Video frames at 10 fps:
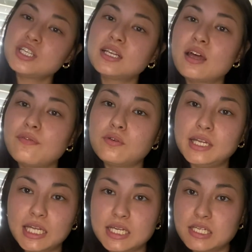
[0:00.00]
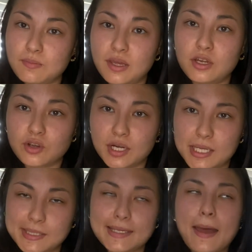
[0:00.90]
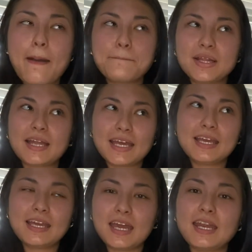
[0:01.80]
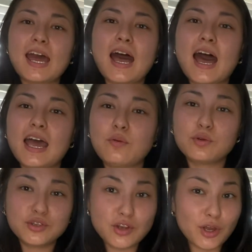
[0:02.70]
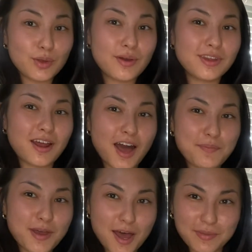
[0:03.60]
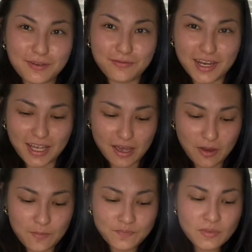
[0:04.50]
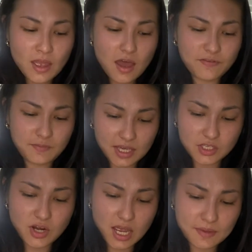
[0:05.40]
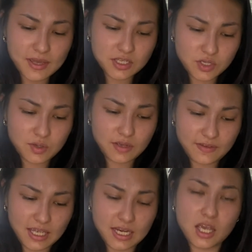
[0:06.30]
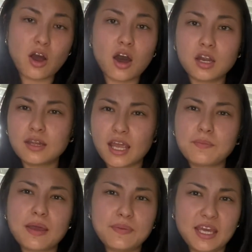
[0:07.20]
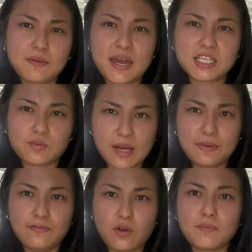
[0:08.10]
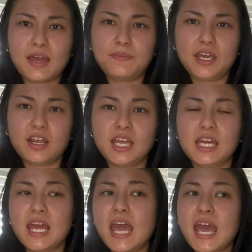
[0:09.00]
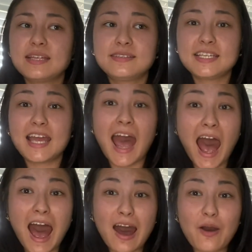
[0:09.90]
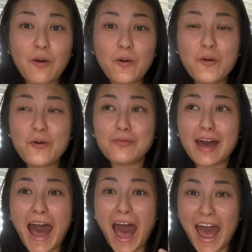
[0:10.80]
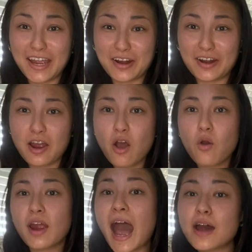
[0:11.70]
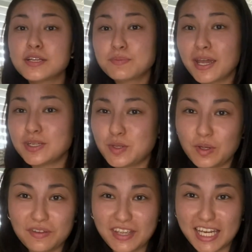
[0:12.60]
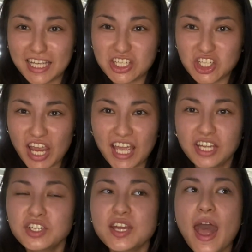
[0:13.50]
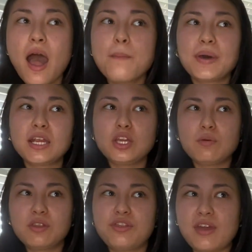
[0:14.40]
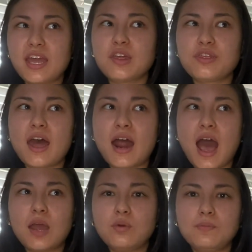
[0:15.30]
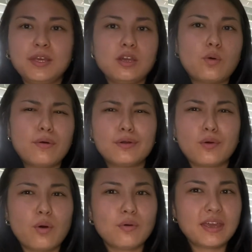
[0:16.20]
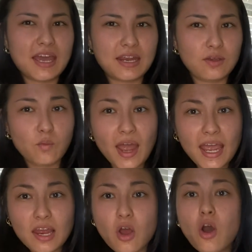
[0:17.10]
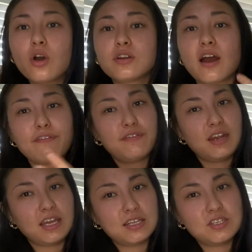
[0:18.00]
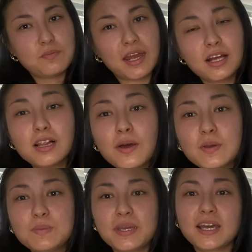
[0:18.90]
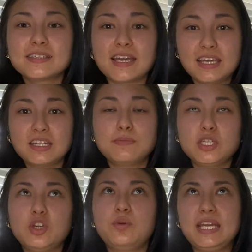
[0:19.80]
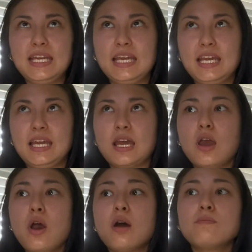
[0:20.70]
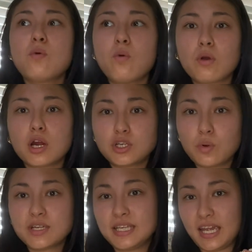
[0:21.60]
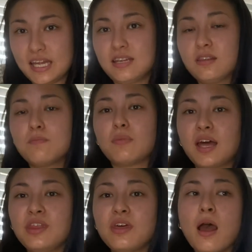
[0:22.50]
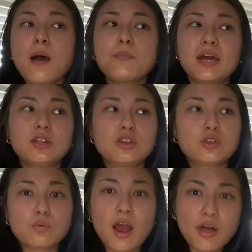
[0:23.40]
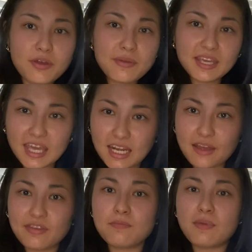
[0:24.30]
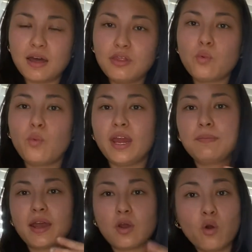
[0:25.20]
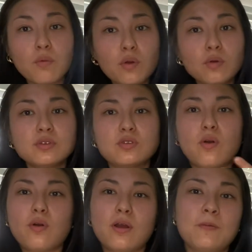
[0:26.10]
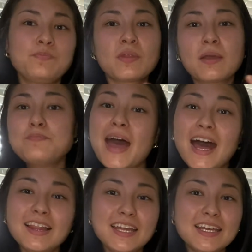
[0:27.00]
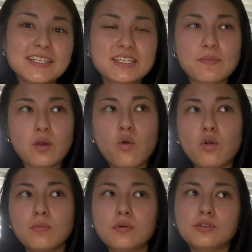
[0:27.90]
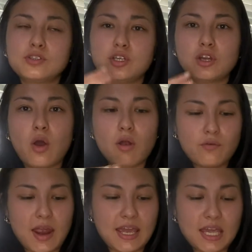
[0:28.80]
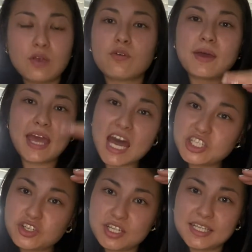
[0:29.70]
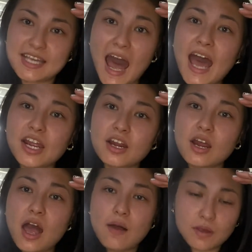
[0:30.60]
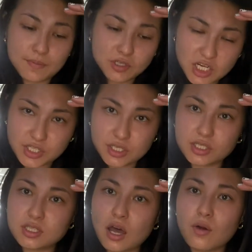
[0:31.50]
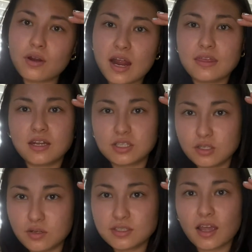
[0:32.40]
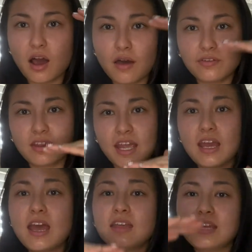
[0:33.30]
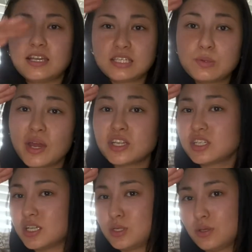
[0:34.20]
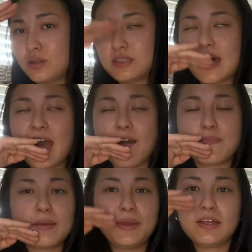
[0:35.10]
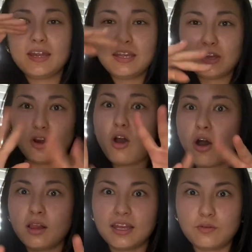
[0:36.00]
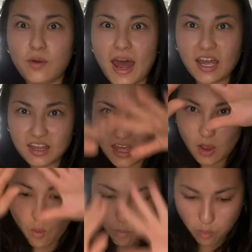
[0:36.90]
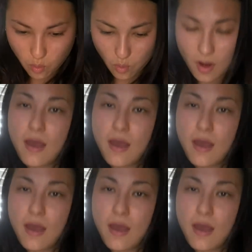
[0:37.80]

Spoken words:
level needed to be increased, but again, I will show you in the upcoming video of me tracking my intuitive eating on my PMS right before my period and see how higher or how does my intuitive eating change. But you would think that I would be quote unquote gaining weight or not fitting into my clothes because I end up eating more towards the end of the month. But throughout the beginning of the month, when my hormones are balanced and my hormones, you know, are right here where my estrogen's higher, my progesterone's lower, and then as soon as I ovulate, they switch, and as soon as I have my period, they're all in whack. They go poof.